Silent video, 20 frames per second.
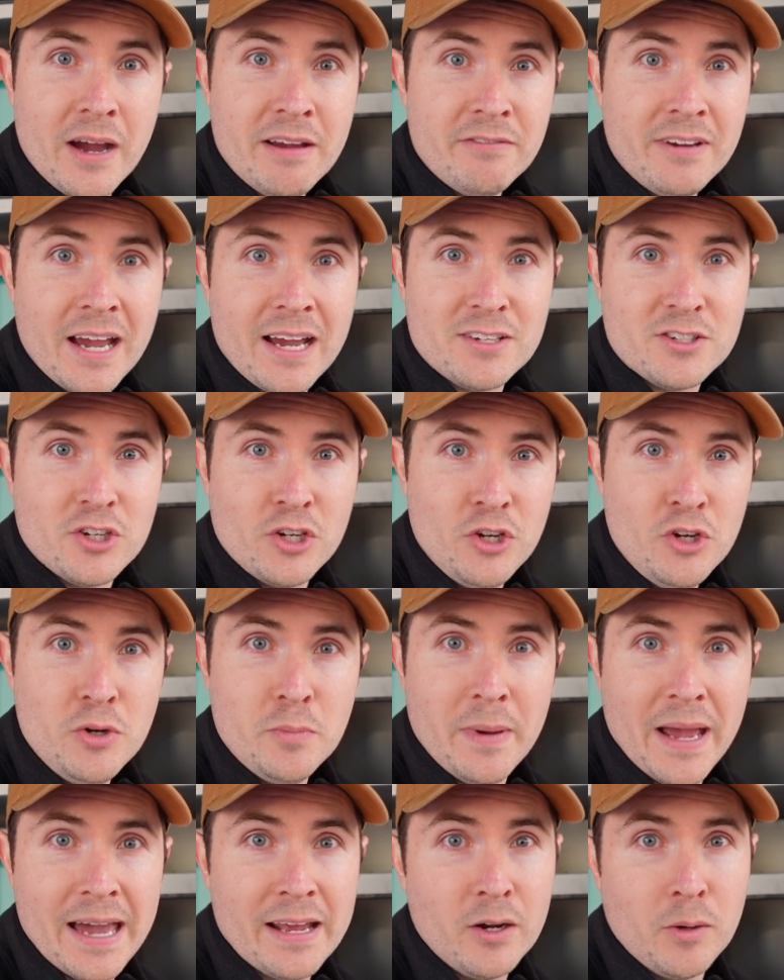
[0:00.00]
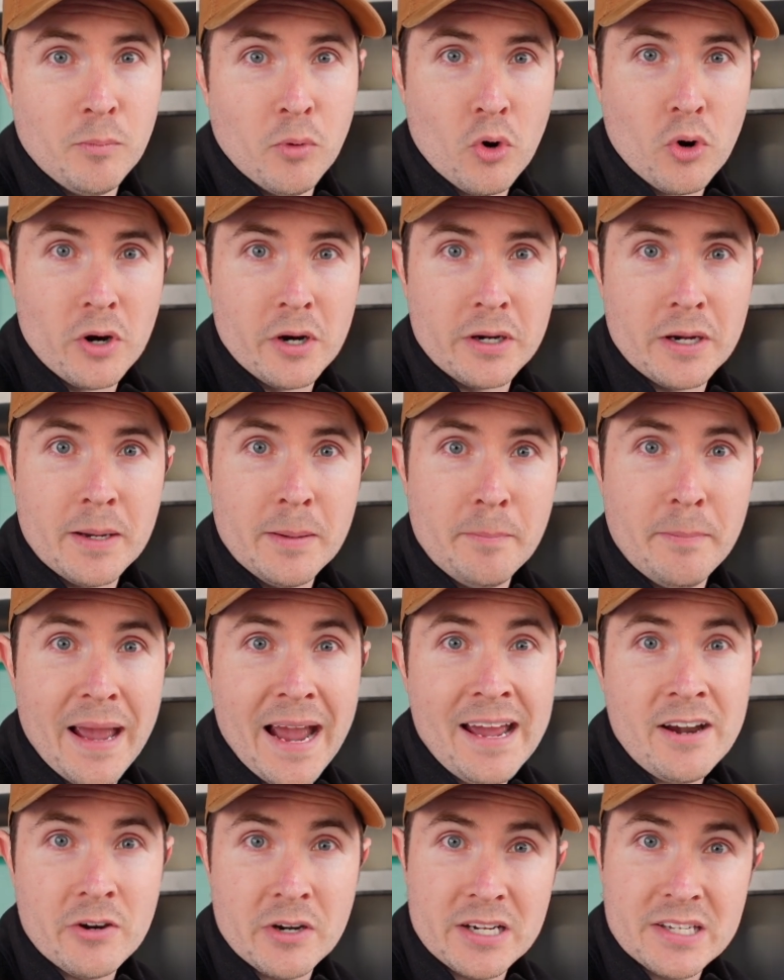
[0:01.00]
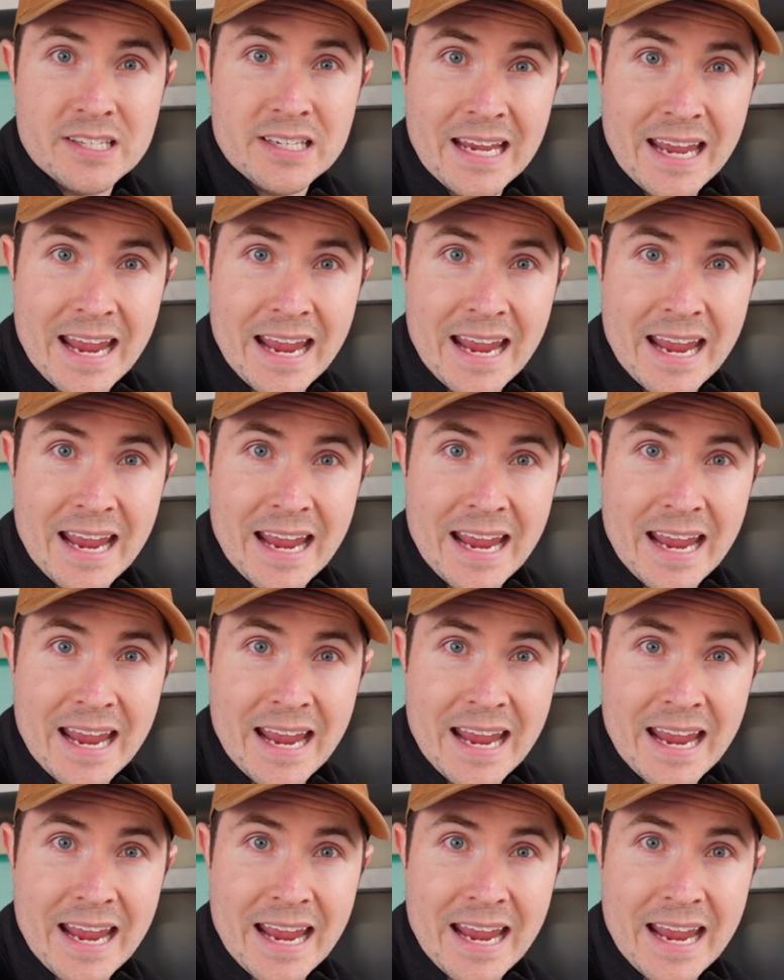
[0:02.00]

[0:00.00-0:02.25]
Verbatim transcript: I've got two Battle Born batteries